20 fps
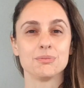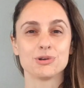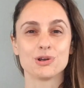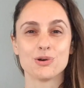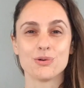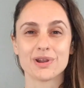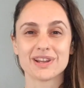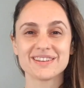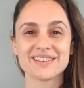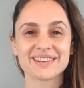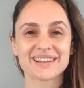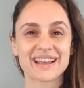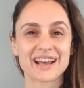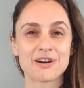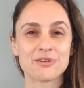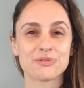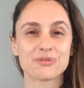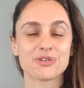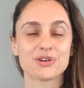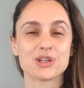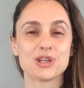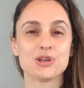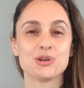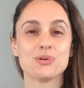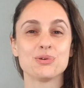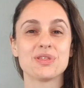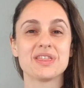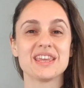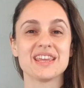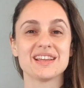I'm going to count for
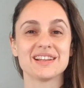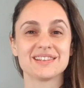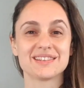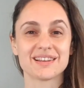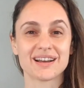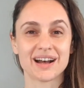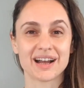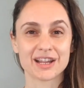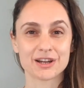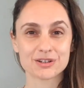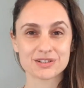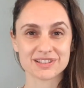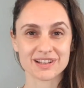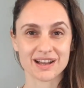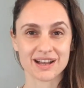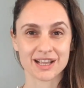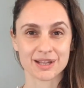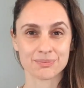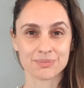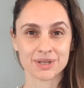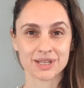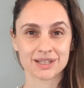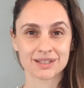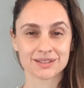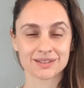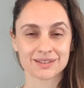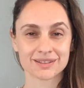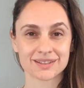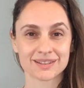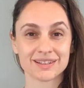you the entire time.
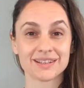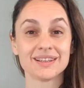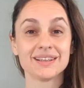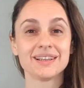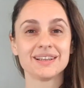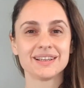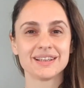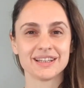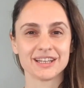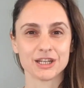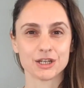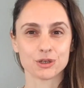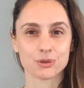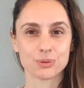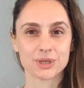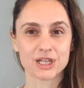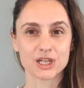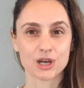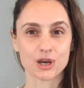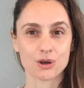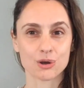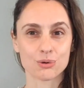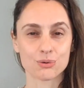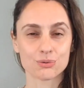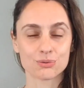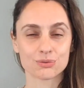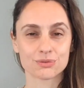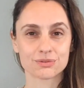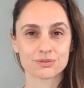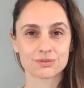Here we go.